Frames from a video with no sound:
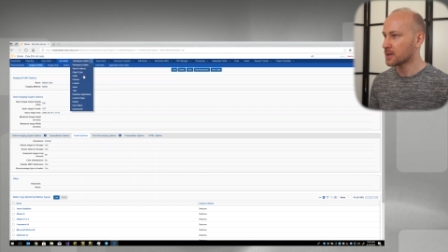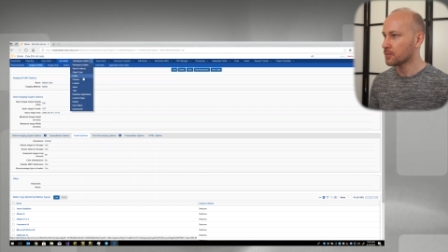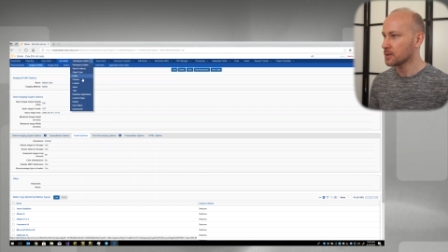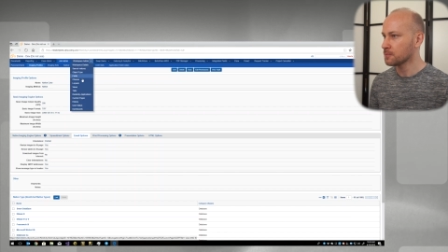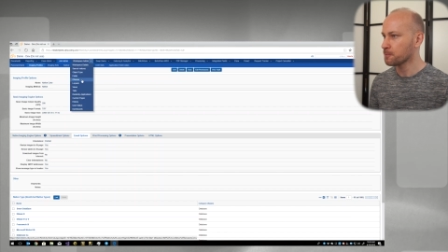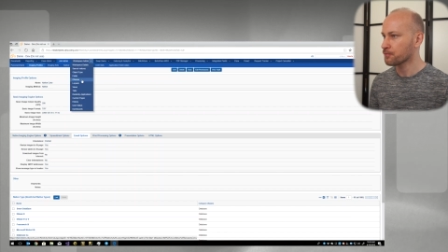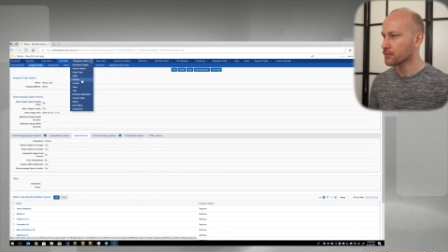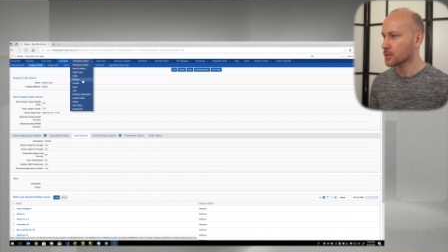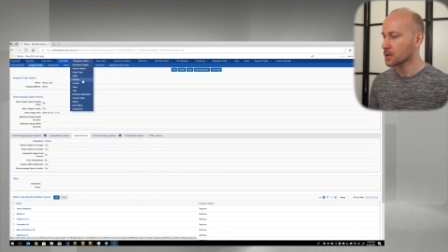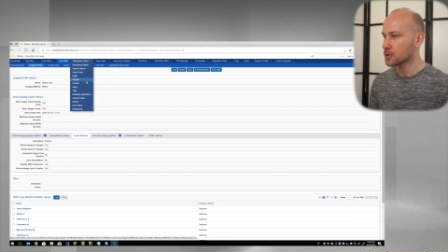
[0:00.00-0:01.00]
admin,
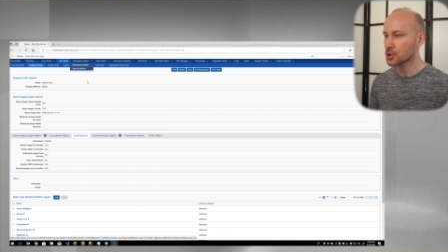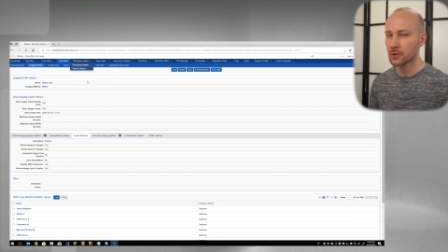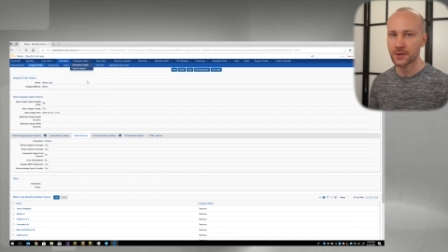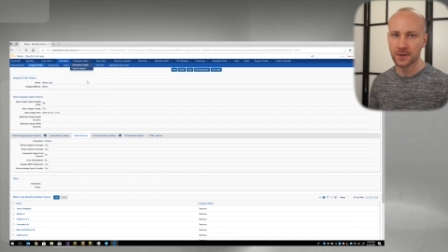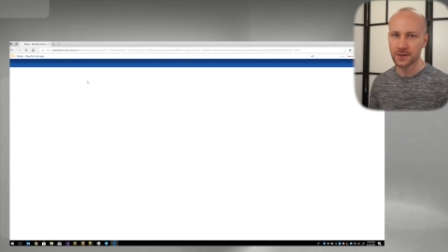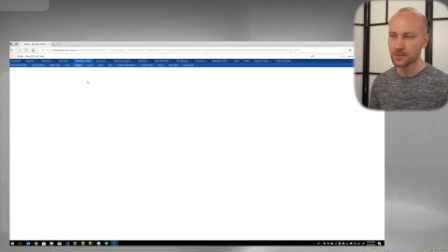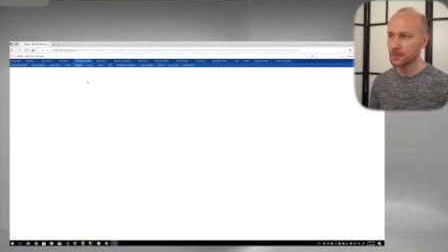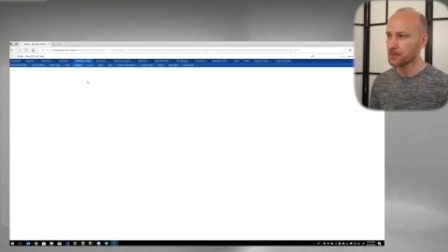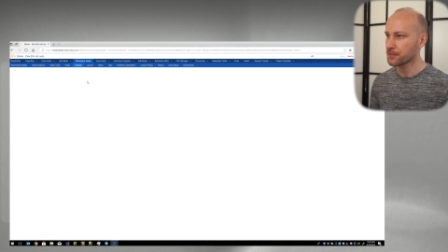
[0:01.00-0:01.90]
choices,